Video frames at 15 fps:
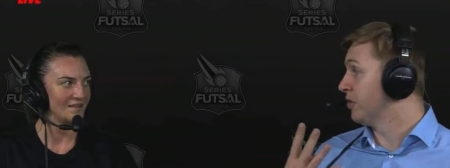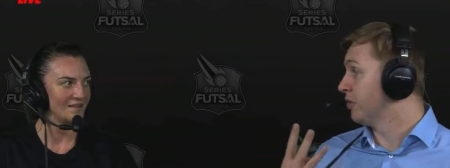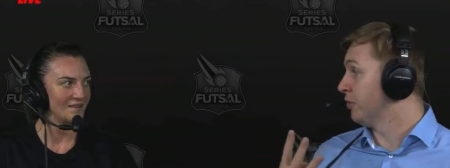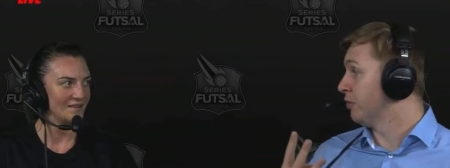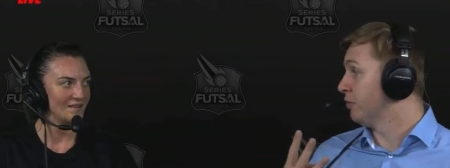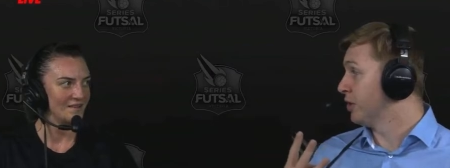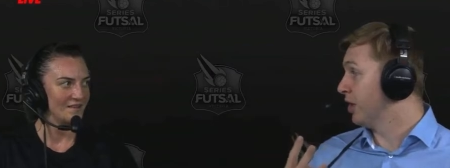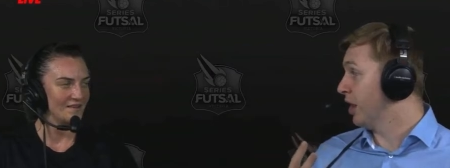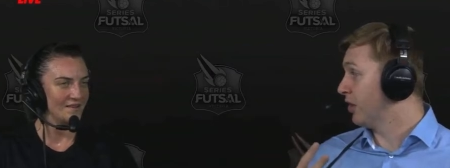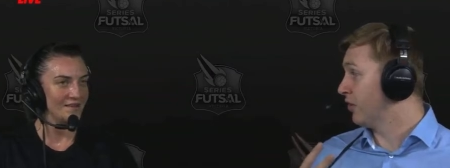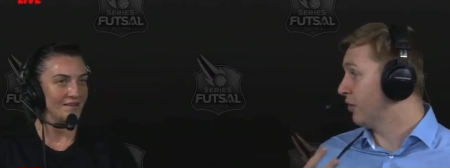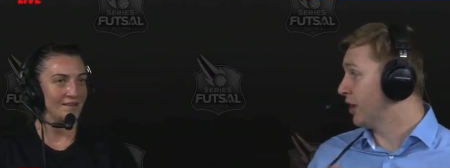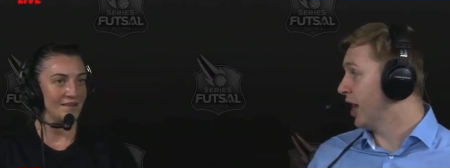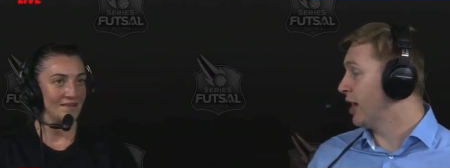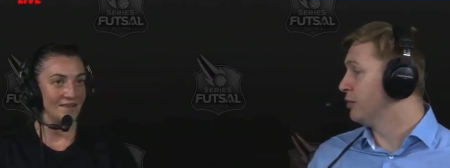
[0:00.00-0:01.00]
Speaker 1: from your last
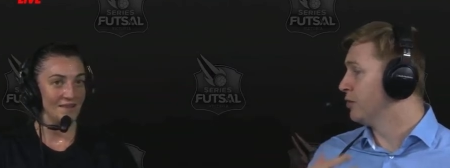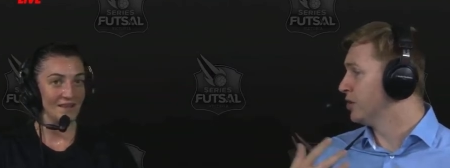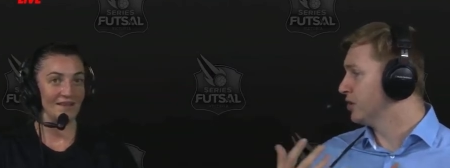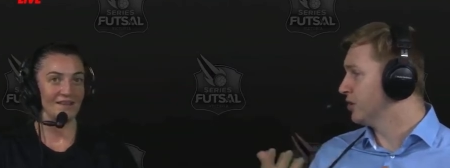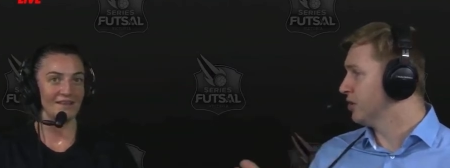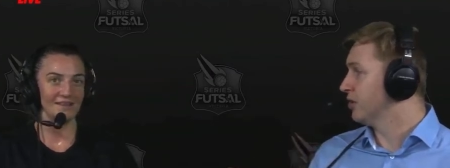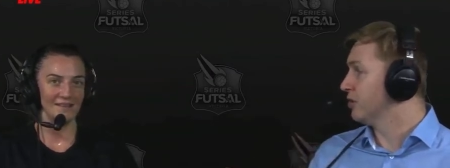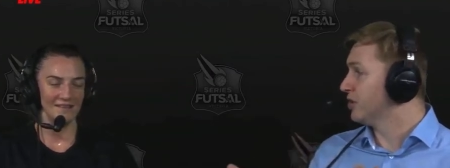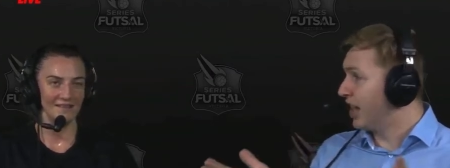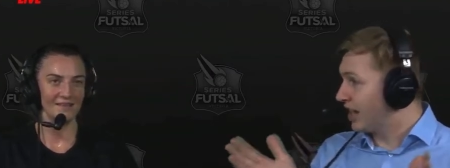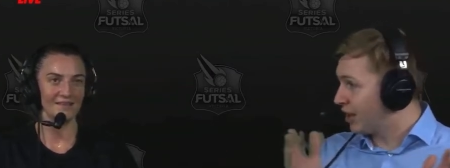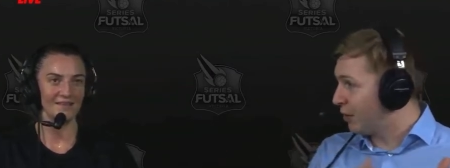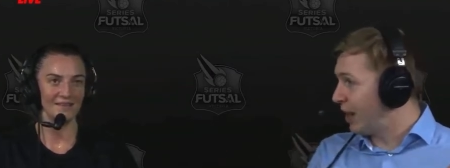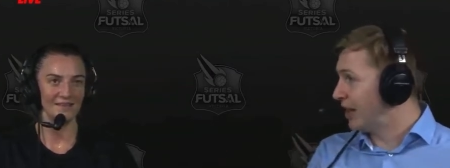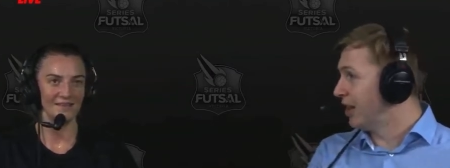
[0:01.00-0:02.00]
four games. Yeah.
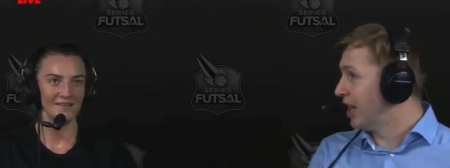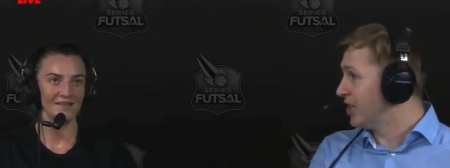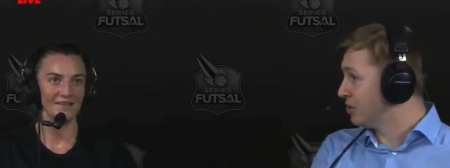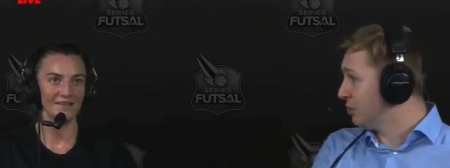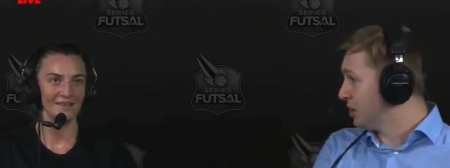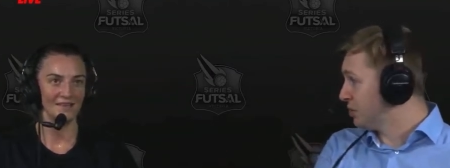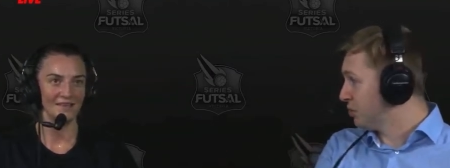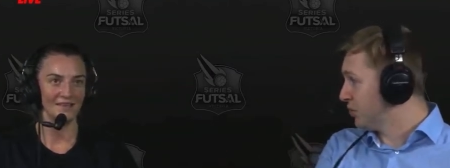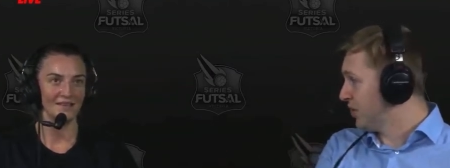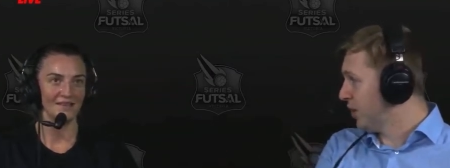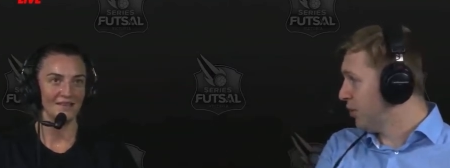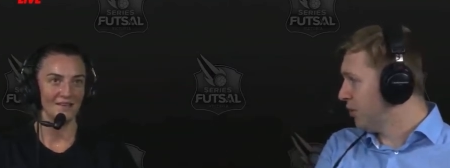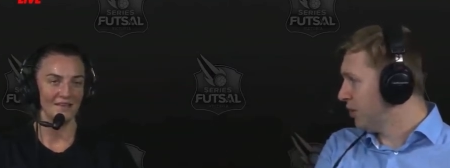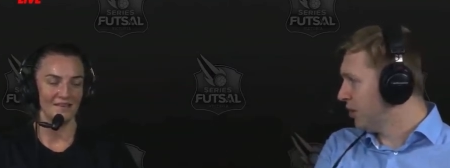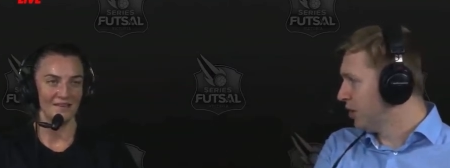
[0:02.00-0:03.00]
Take away last week's
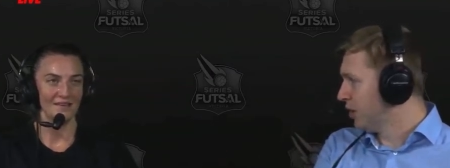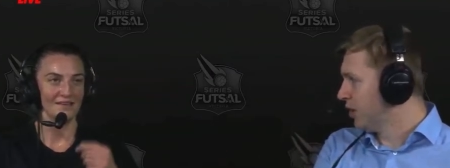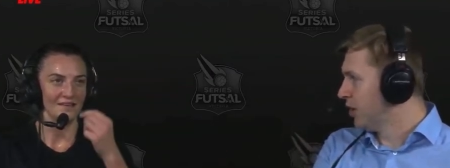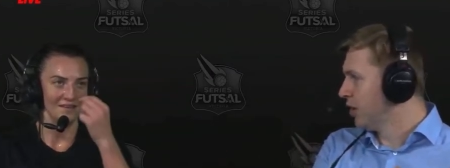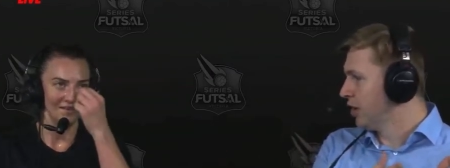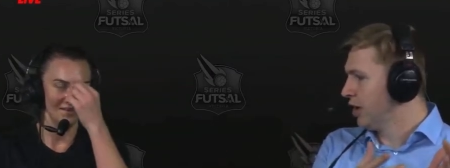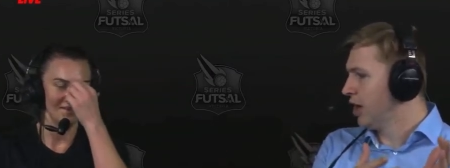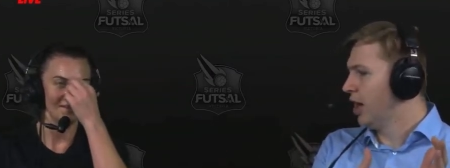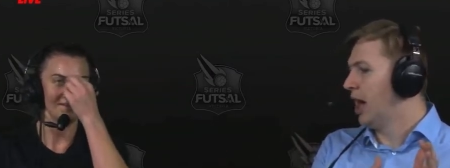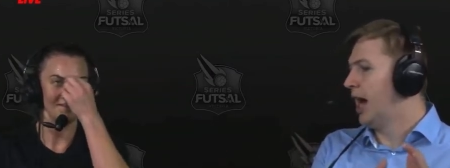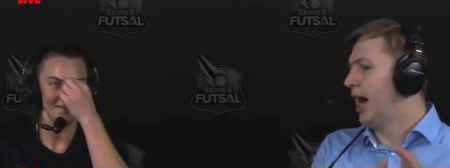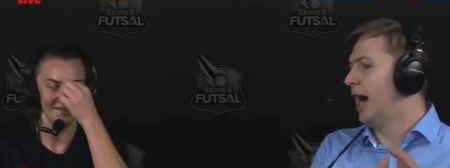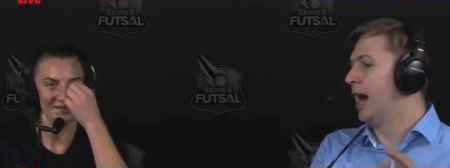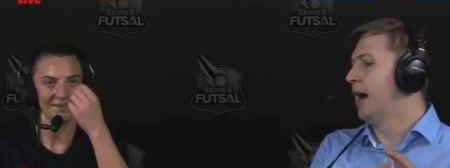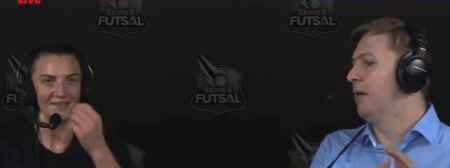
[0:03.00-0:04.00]
result.
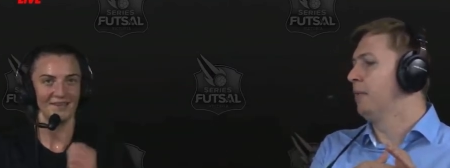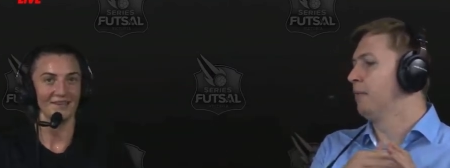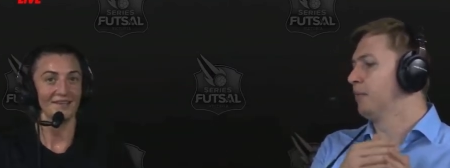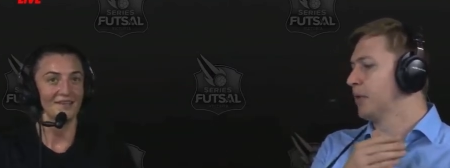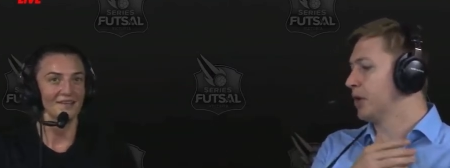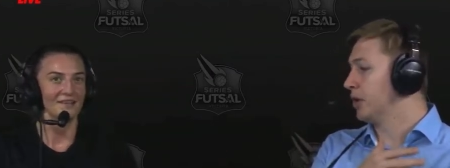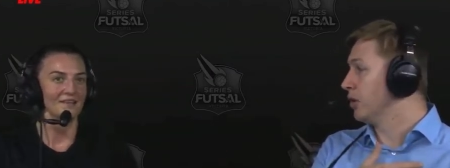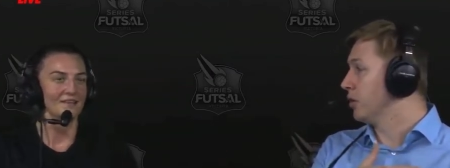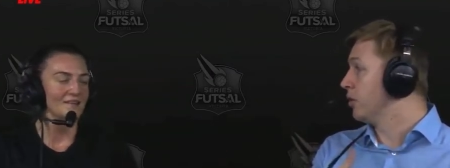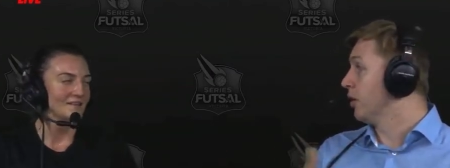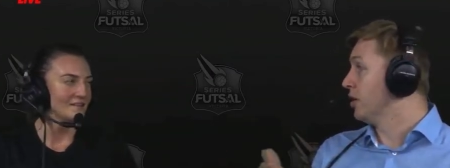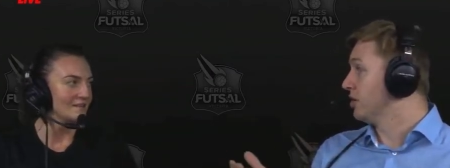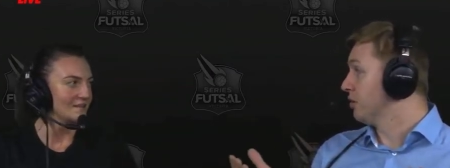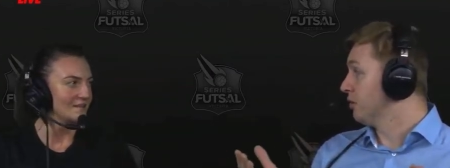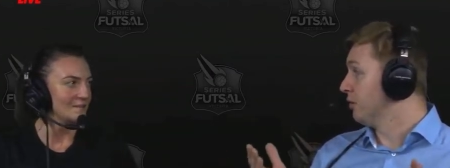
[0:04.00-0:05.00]
Um, you
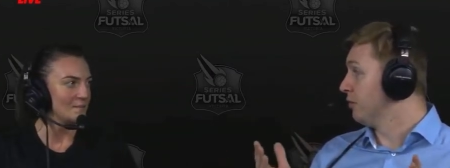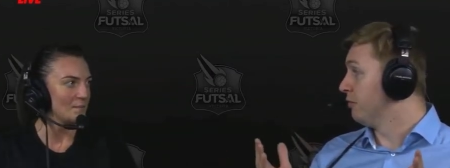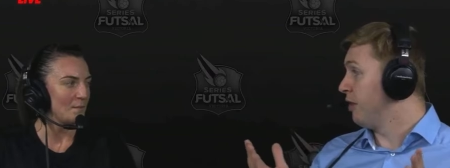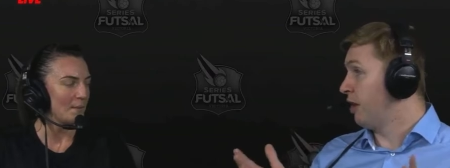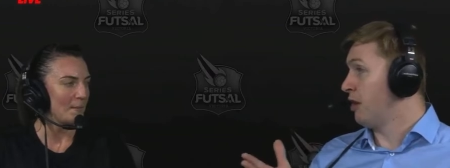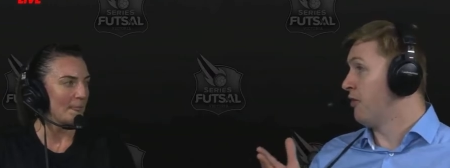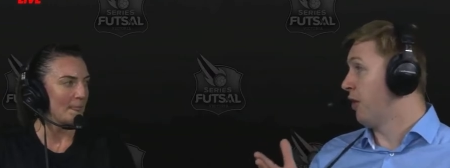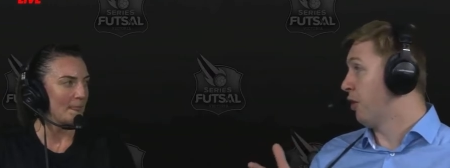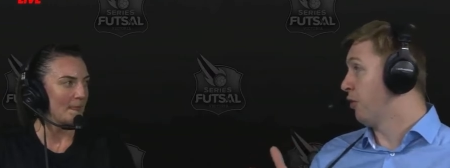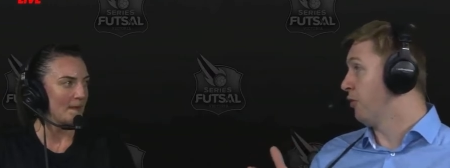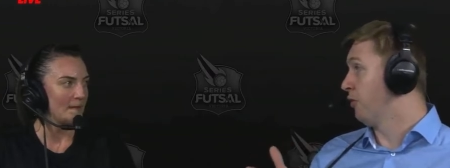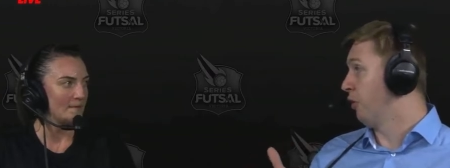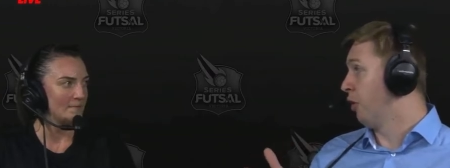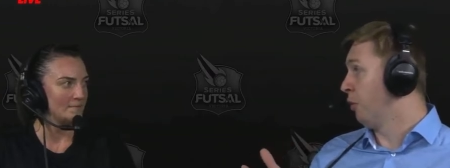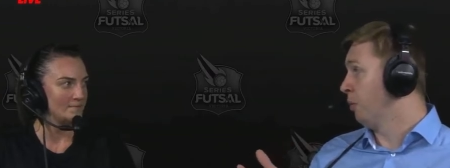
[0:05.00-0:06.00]
guys are in very very good
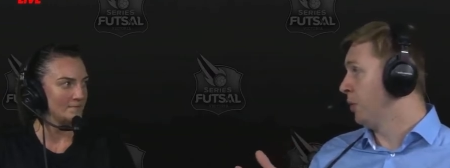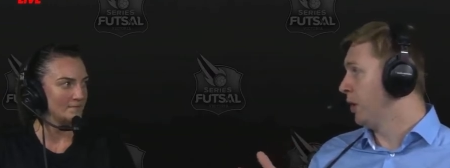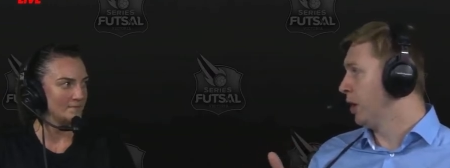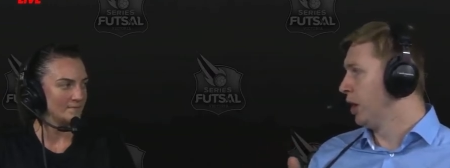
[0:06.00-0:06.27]
form.